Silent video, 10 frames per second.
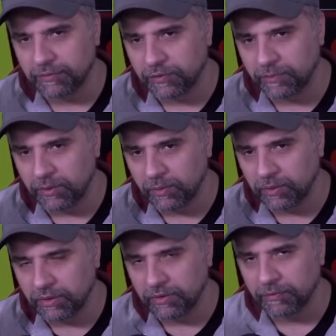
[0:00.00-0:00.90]
from
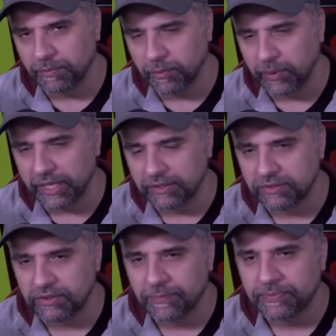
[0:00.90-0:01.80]
the
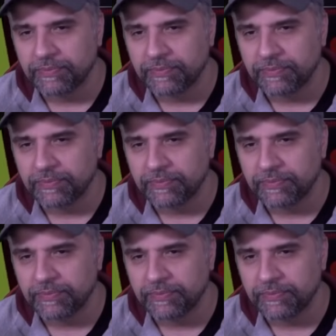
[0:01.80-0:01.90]
wings.